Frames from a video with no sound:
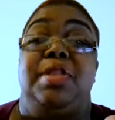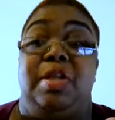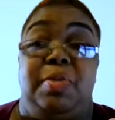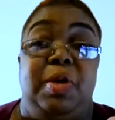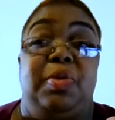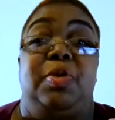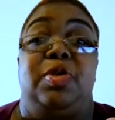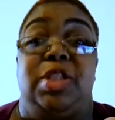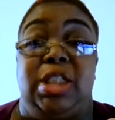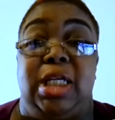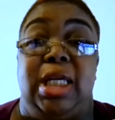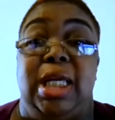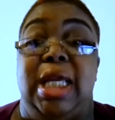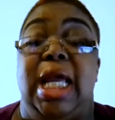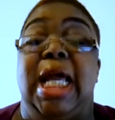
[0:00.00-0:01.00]
that people
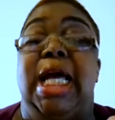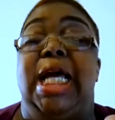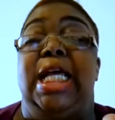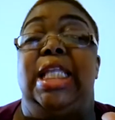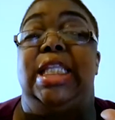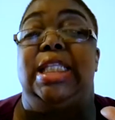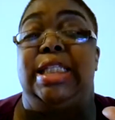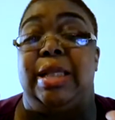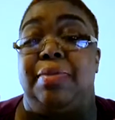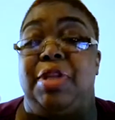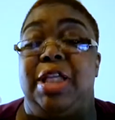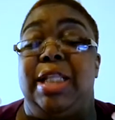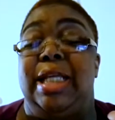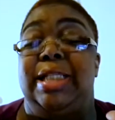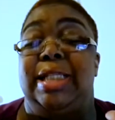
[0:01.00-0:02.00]
see.
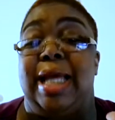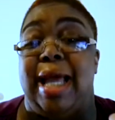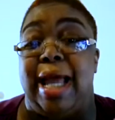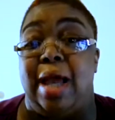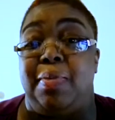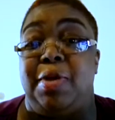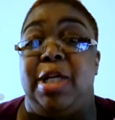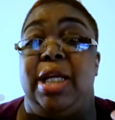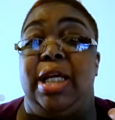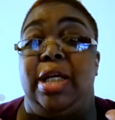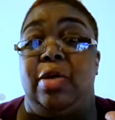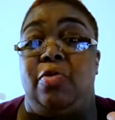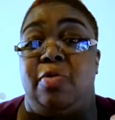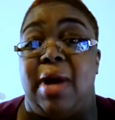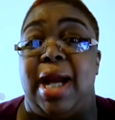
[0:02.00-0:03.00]
Something that's happening
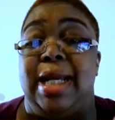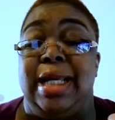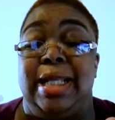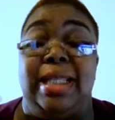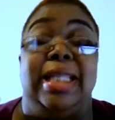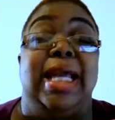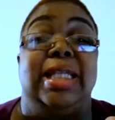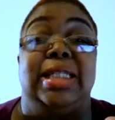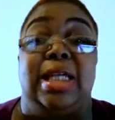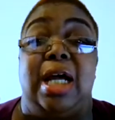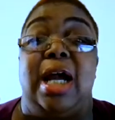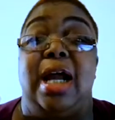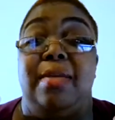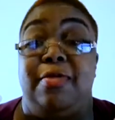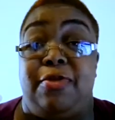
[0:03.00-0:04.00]
right in that
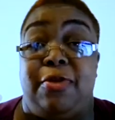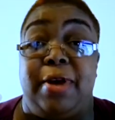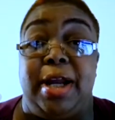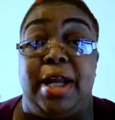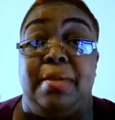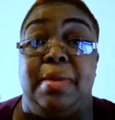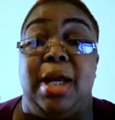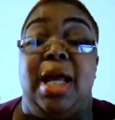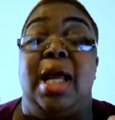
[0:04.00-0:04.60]
time frame